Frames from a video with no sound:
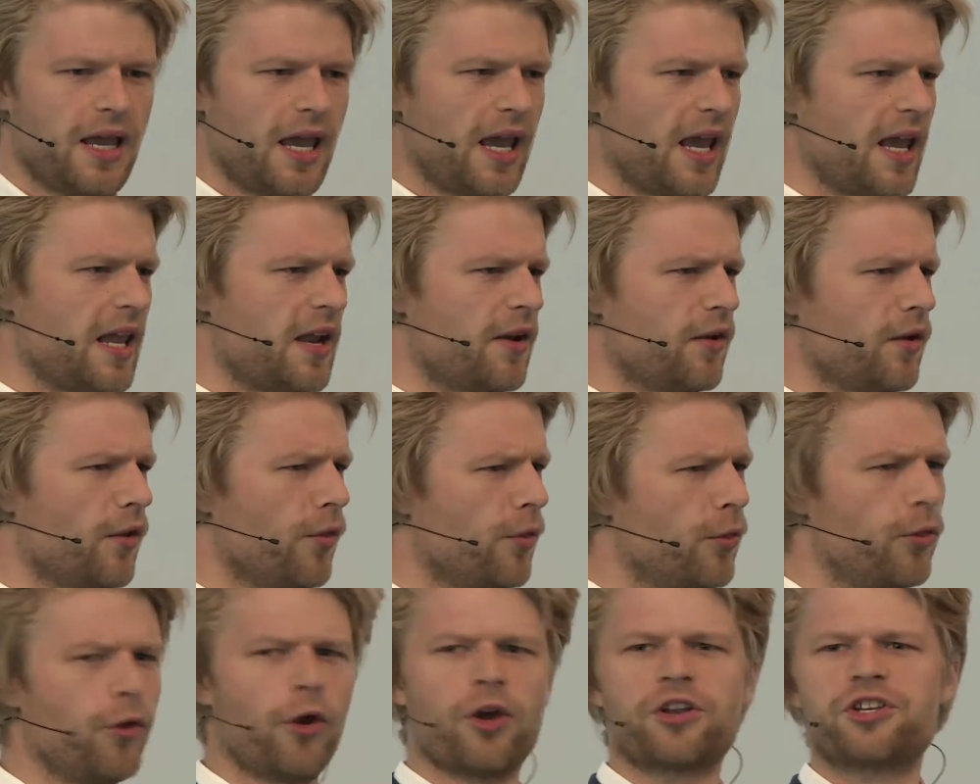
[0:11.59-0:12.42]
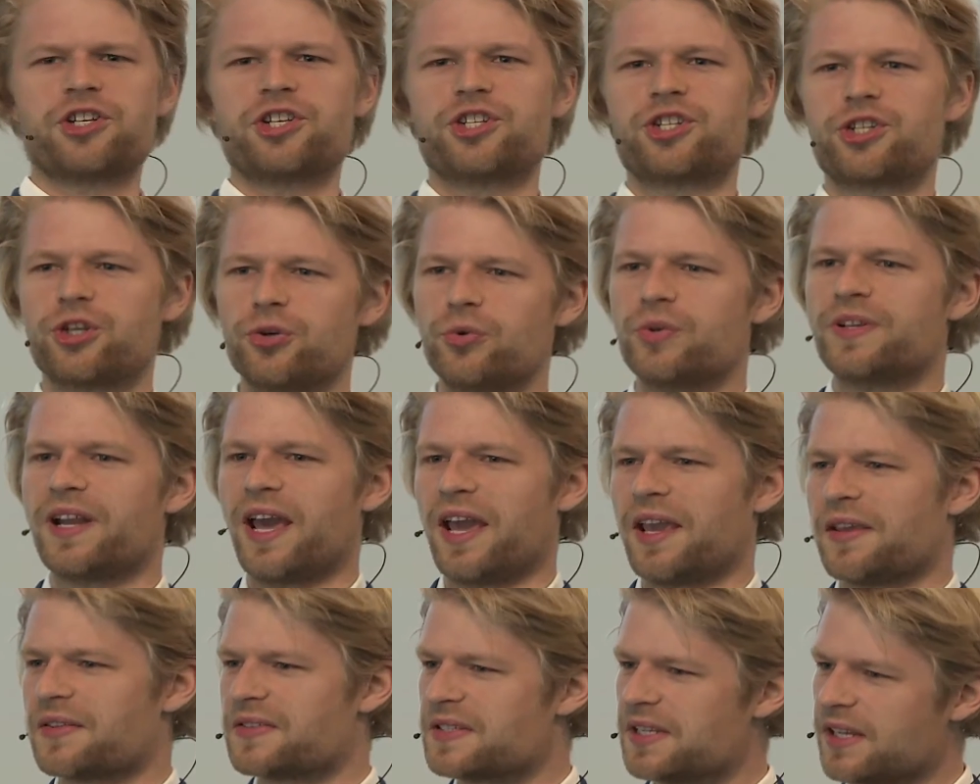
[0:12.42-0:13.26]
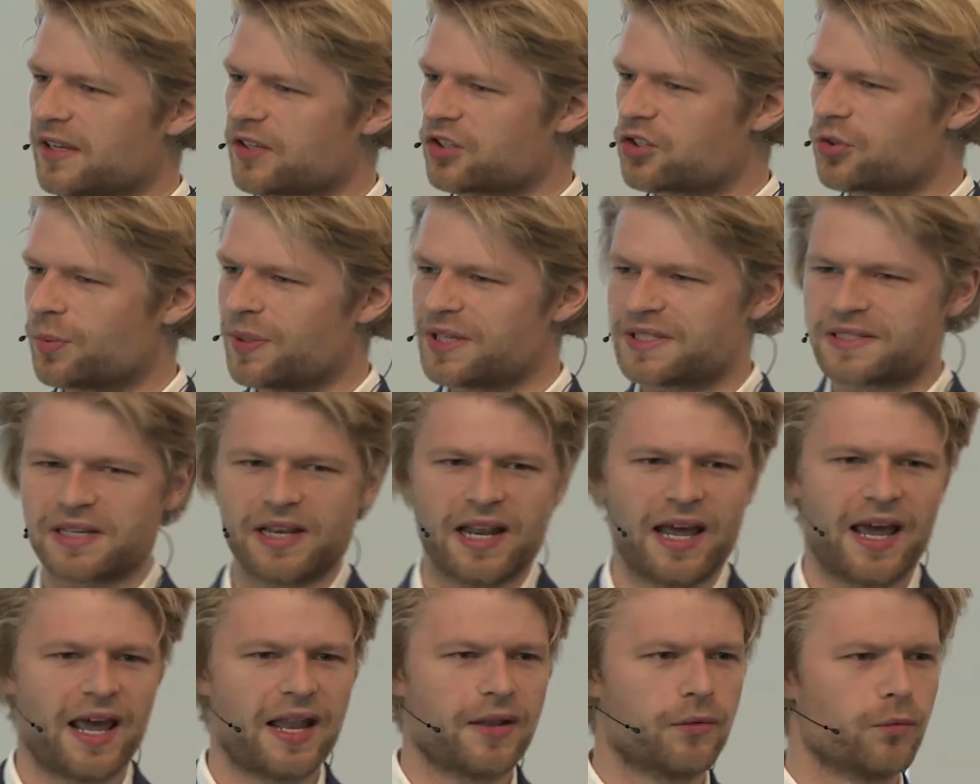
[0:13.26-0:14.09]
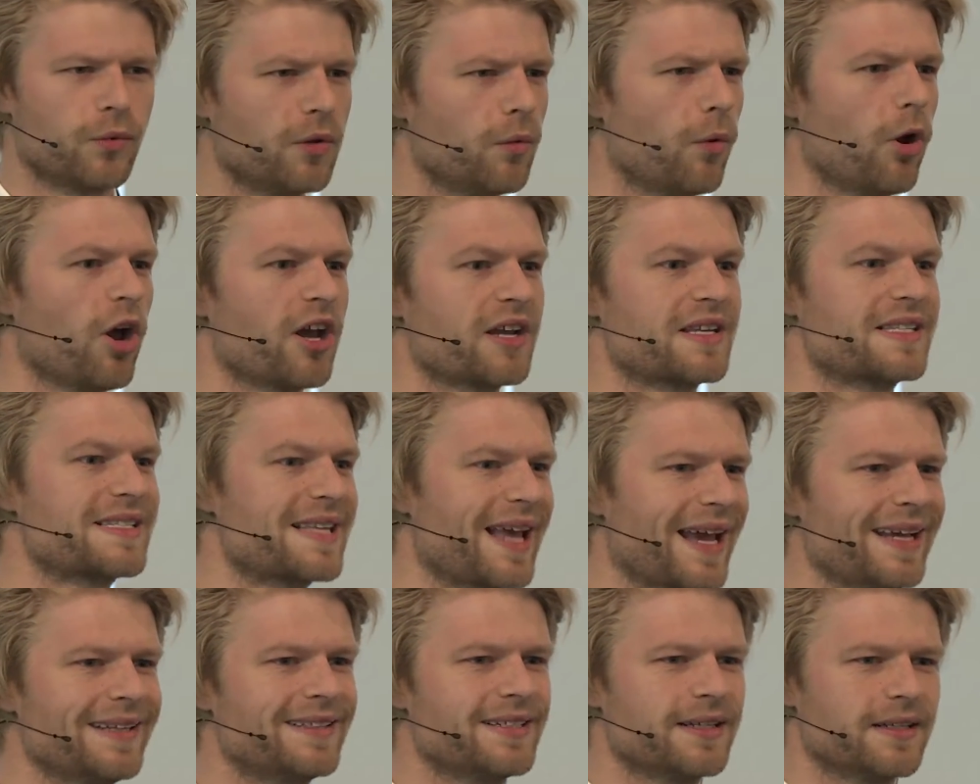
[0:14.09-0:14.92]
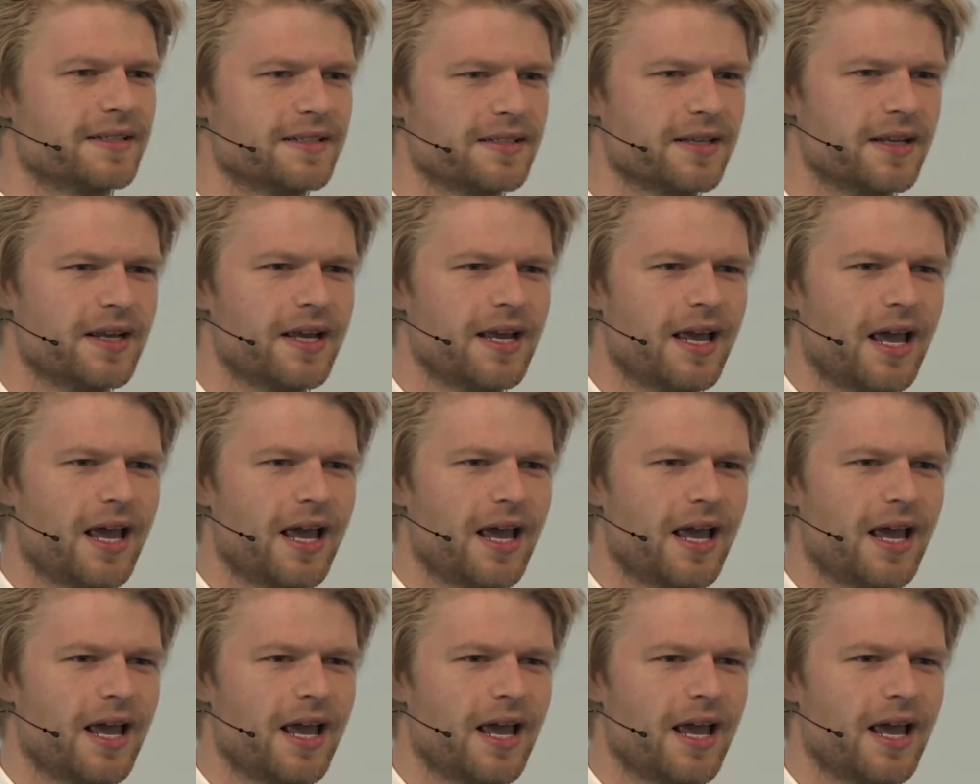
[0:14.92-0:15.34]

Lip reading: in 32 days here in Switzerland, we were excited